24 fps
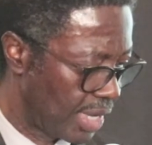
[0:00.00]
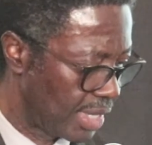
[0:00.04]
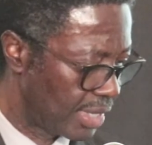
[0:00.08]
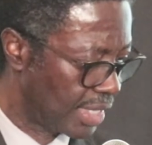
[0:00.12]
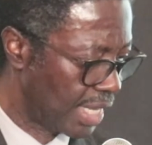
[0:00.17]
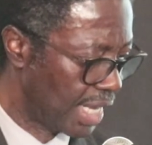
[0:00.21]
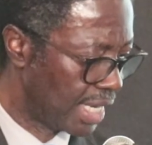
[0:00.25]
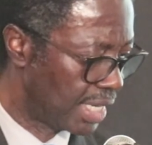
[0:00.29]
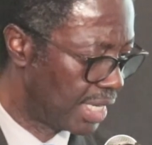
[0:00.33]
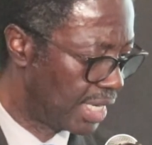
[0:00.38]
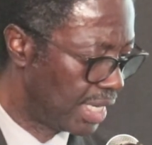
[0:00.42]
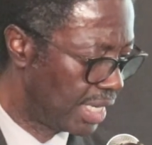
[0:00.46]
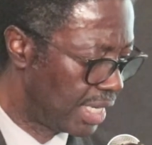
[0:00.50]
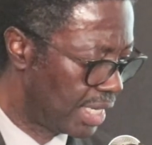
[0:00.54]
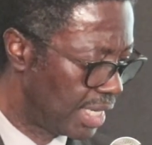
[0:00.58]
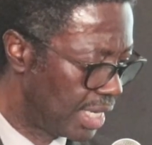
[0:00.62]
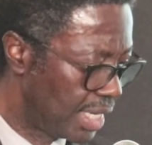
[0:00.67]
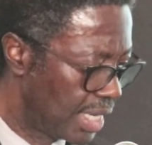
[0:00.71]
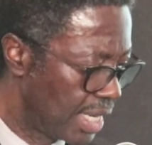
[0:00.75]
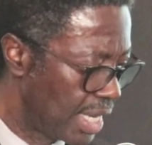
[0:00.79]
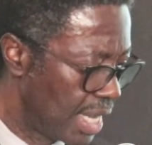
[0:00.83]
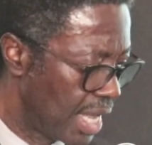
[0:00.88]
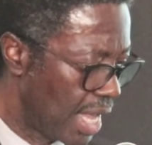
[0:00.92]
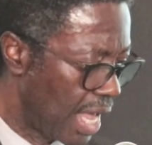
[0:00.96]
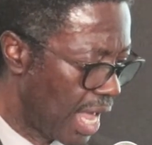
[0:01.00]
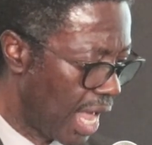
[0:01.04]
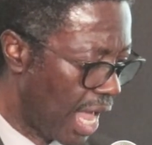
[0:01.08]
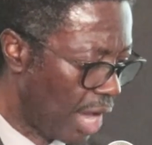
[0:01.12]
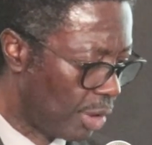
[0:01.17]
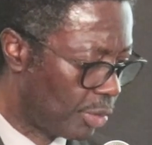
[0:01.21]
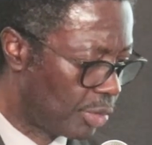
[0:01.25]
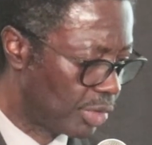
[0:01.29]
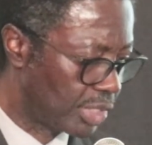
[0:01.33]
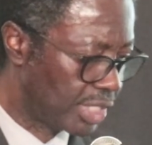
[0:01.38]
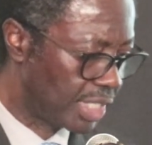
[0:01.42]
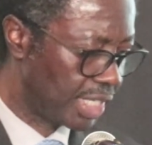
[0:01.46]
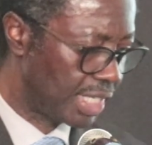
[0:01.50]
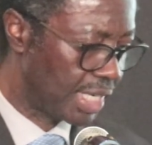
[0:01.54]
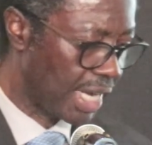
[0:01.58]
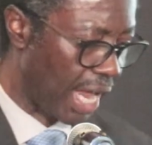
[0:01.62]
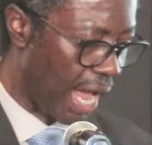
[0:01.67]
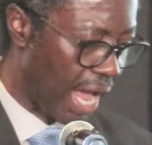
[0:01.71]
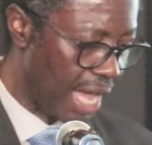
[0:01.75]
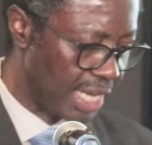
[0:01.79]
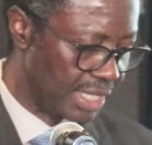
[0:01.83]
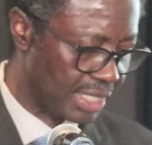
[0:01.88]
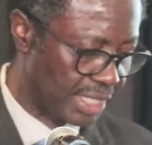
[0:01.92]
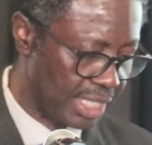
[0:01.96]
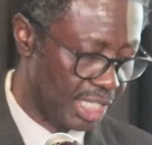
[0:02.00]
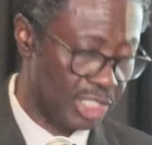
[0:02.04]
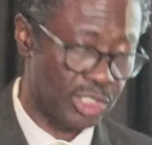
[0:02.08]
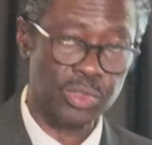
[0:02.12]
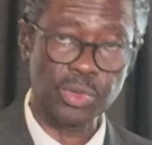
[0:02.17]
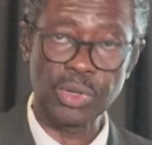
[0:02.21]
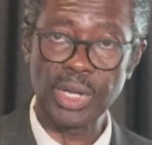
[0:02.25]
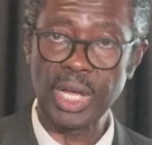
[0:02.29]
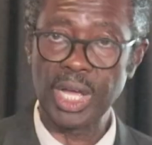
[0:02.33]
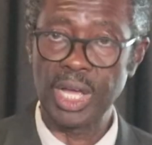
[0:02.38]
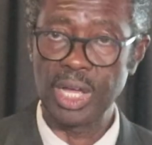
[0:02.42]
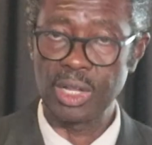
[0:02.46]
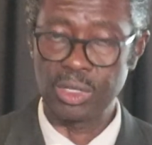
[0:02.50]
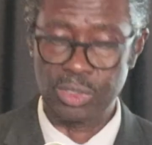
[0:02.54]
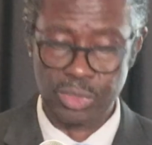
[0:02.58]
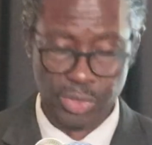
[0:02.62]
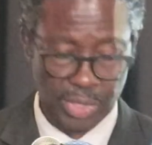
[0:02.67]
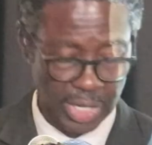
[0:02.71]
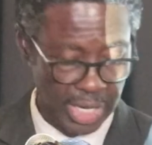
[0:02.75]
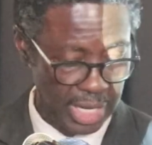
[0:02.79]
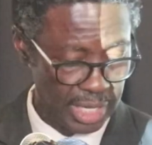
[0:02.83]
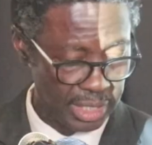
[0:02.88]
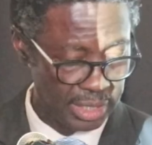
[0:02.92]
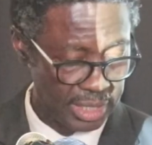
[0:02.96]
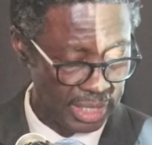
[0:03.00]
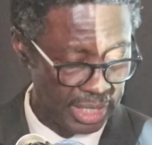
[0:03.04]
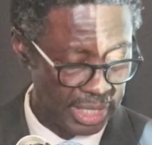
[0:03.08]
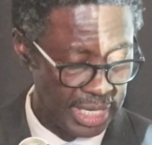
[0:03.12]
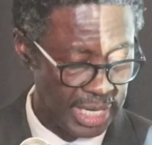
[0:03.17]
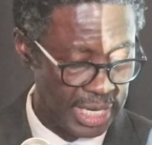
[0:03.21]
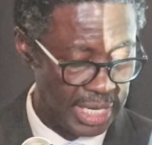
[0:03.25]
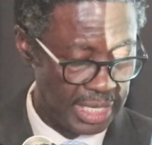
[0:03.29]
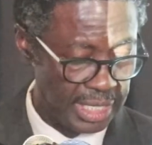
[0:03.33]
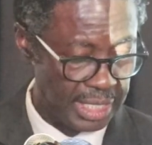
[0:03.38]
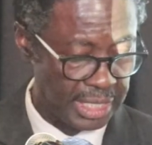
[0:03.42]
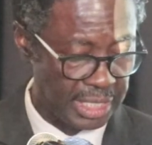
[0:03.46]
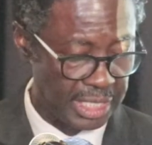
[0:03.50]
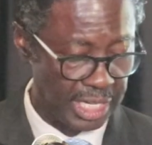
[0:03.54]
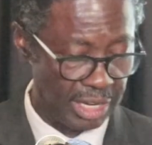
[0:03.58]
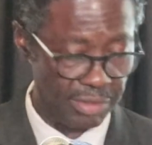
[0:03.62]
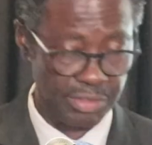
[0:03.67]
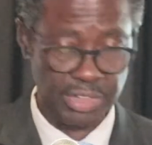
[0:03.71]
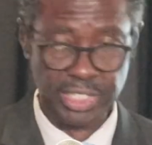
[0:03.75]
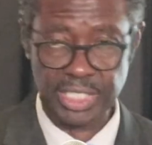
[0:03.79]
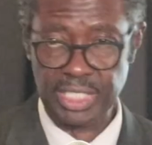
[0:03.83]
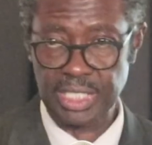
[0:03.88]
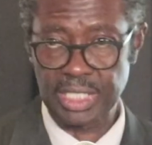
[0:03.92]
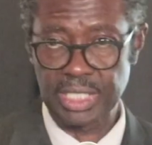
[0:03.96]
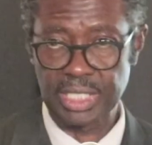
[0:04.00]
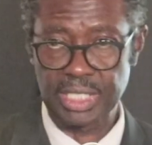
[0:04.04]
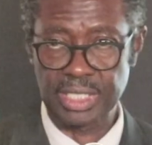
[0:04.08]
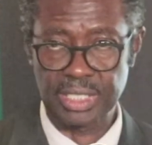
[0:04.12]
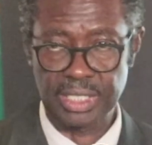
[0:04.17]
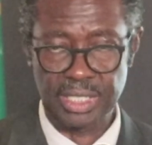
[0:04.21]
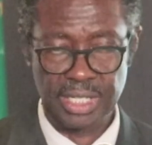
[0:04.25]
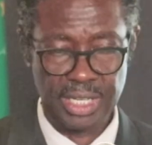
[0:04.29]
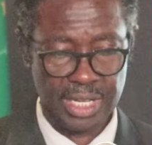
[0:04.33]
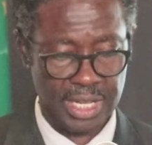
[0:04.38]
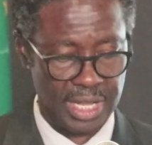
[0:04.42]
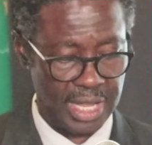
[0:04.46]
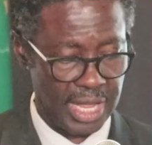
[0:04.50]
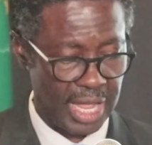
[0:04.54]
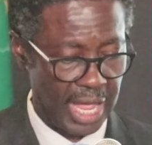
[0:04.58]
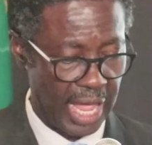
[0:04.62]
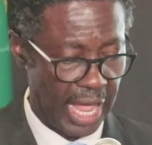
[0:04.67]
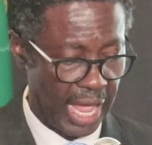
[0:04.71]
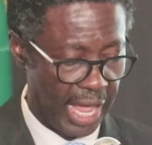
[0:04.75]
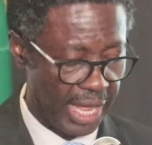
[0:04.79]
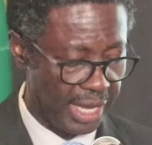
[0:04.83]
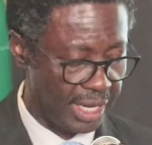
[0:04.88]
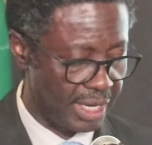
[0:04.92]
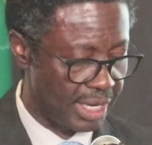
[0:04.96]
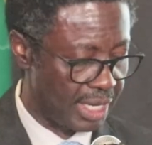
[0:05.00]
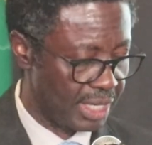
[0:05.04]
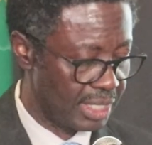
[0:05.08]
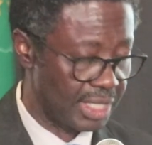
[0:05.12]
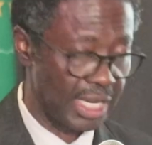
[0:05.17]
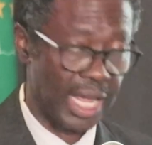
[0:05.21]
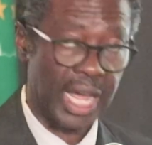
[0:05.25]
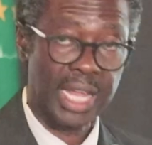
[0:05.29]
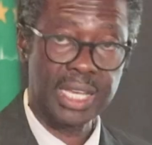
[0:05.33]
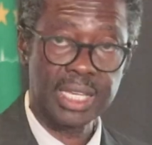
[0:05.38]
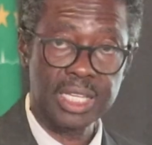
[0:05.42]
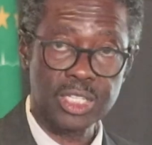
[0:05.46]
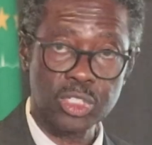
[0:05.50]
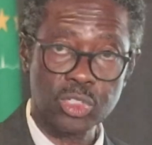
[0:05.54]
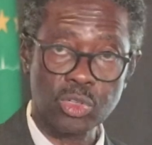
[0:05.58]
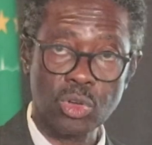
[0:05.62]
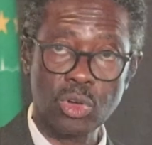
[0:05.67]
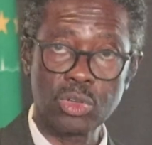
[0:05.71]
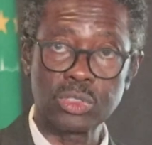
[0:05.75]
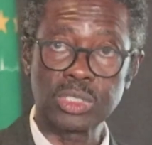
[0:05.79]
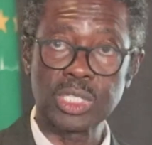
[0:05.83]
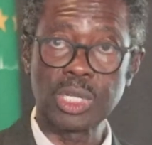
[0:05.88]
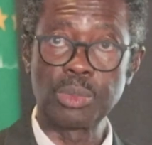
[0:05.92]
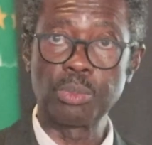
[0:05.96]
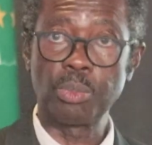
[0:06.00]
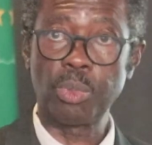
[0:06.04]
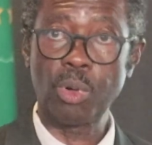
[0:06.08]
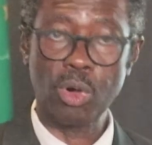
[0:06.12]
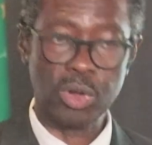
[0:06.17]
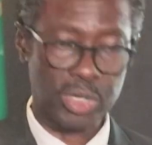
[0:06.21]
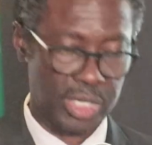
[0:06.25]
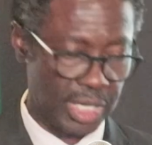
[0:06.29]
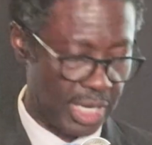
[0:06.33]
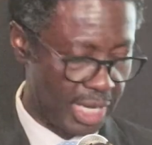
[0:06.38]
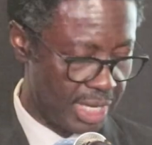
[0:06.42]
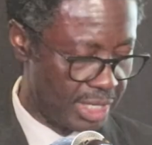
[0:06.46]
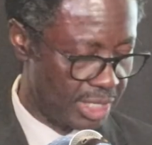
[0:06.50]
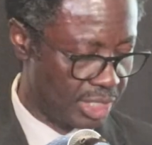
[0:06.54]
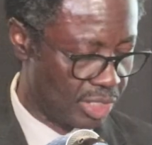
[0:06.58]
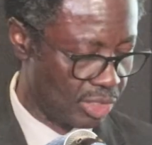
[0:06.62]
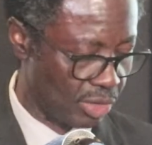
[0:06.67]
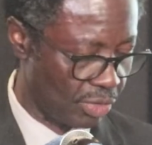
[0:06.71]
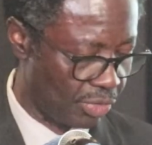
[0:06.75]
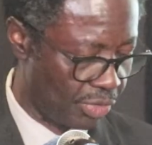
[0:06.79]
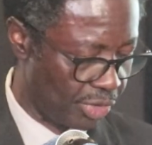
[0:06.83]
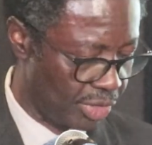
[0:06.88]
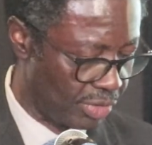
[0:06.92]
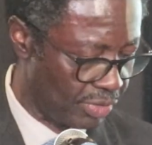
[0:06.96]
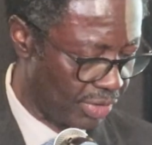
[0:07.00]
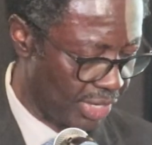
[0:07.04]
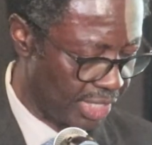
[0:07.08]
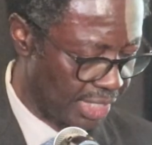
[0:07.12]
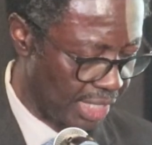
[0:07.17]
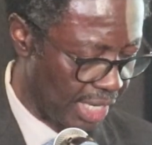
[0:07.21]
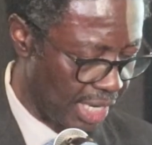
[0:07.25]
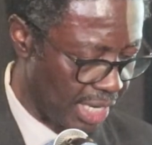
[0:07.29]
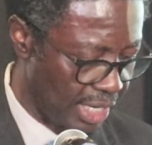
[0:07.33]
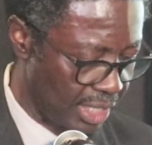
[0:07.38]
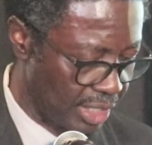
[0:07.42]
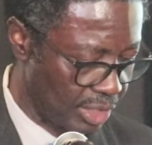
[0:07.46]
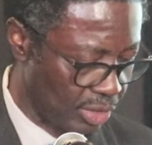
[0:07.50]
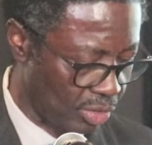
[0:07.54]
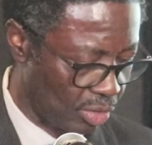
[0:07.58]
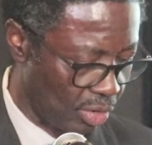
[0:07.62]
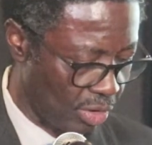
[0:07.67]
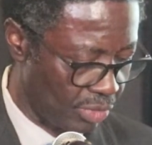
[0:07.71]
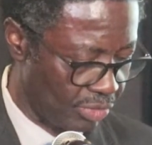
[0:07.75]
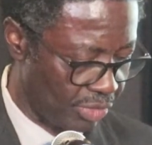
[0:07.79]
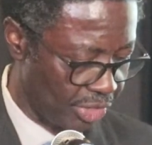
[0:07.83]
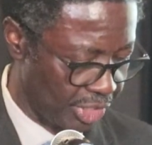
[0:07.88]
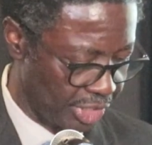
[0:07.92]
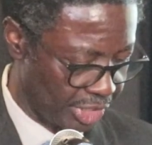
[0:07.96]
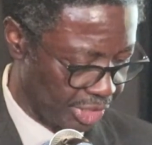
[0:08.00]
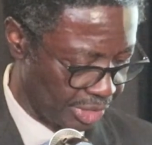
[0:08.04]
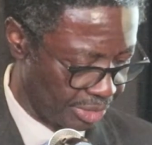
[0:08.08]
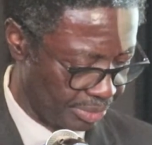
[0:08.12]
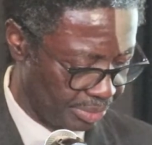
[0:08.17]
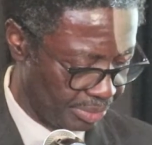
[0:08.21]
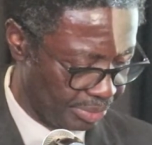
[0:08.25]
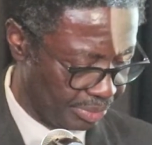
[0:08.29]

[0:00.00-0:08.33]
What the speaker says: Thirdly, equity in access to health services. And this underscores the importance of universal health coverage.